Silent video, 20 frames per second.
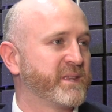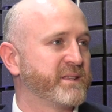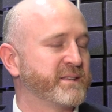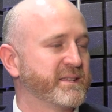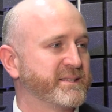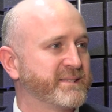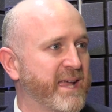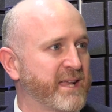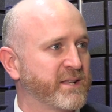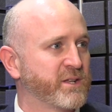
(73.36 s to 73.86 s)
the
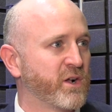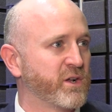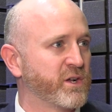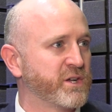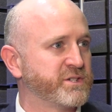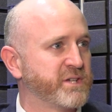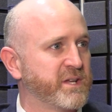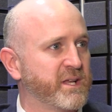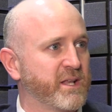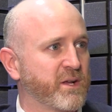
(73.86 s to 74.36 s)

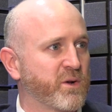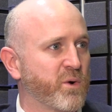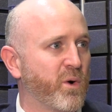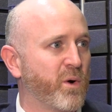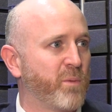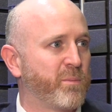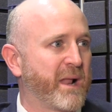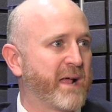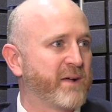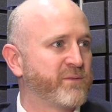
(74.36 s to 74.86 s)
technology, the
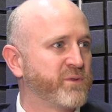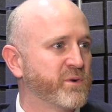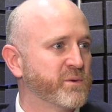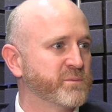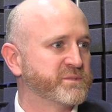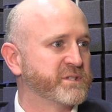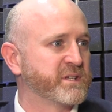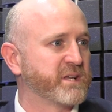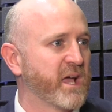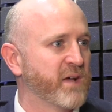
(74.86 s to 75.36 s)
core
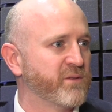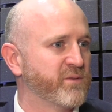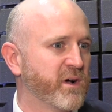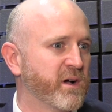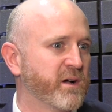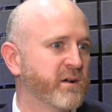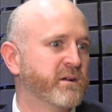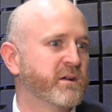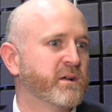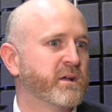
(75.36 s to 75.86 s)
platform
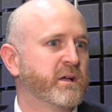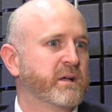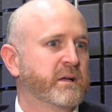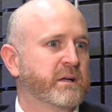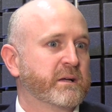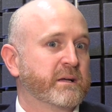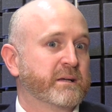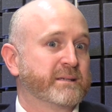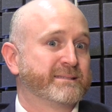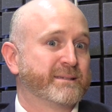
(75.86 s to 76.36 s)
together
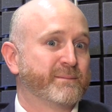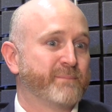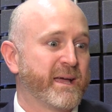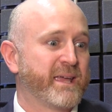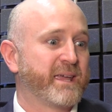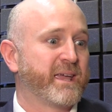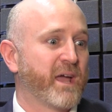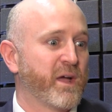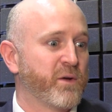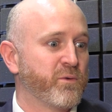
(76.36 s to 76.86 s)
to
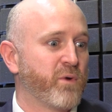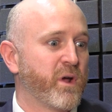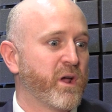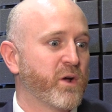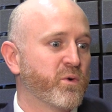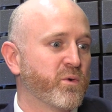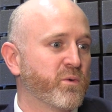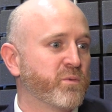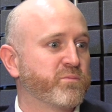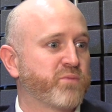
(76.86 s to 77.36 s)
make it a
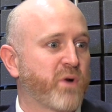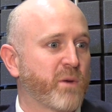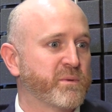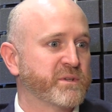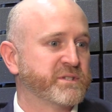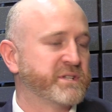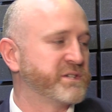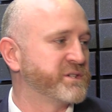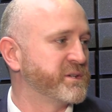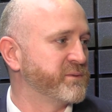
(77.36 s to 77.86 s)
real
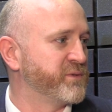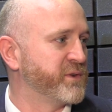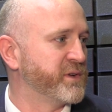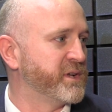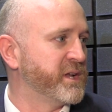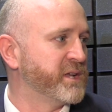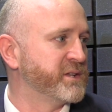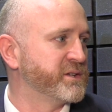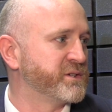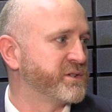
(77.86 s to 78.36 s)
proposition for
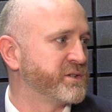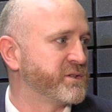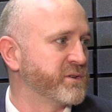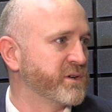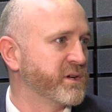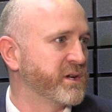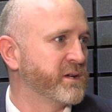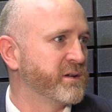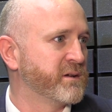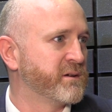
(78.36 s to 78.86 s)
the
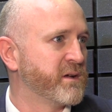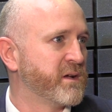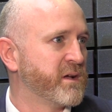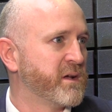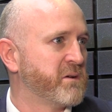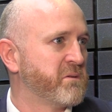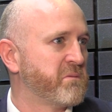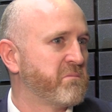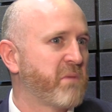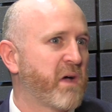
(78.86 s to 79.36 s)
industry,
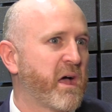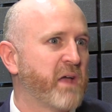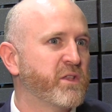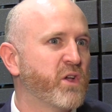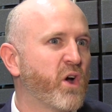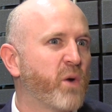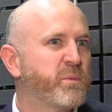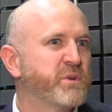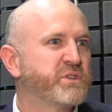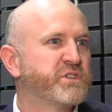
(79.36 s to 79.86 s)
and the
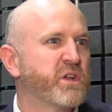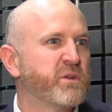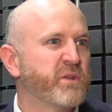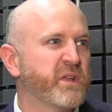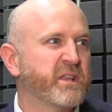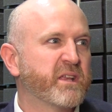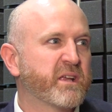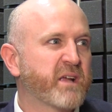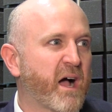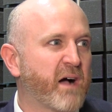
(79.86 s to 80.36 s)

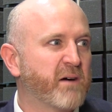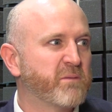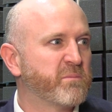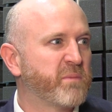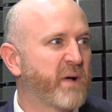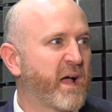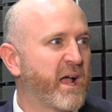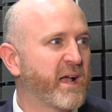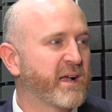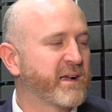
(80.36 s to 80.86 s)
opportunity to come
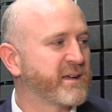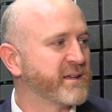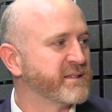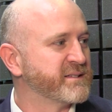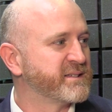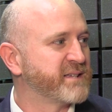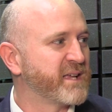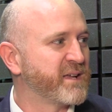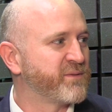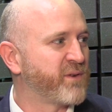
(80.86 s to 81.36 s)
back and
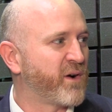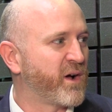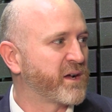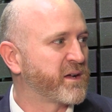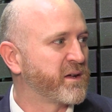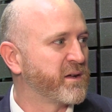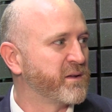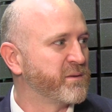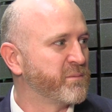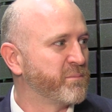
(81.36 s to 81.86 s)
see if I
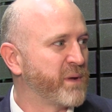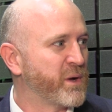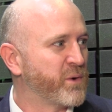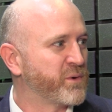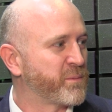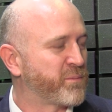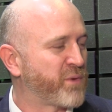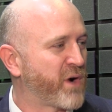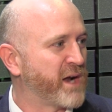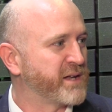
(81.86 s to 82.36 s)
can build
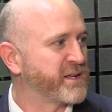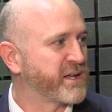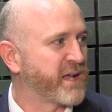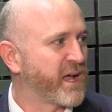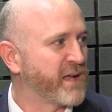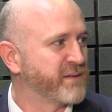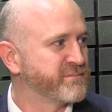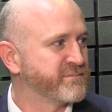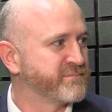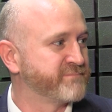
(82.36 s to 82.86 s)
a brand
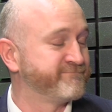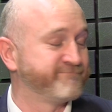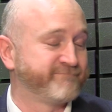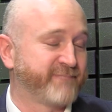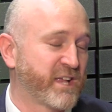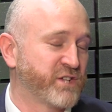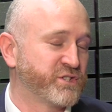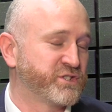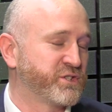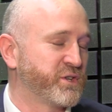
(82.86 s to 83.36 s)
again
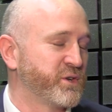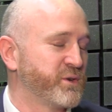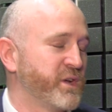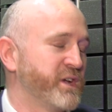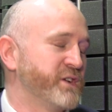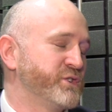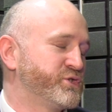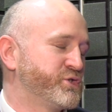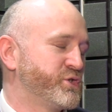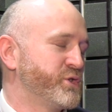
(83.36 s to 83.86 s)
is
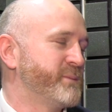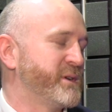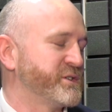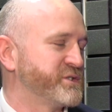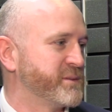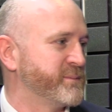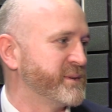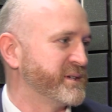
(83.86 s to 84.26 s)
too much to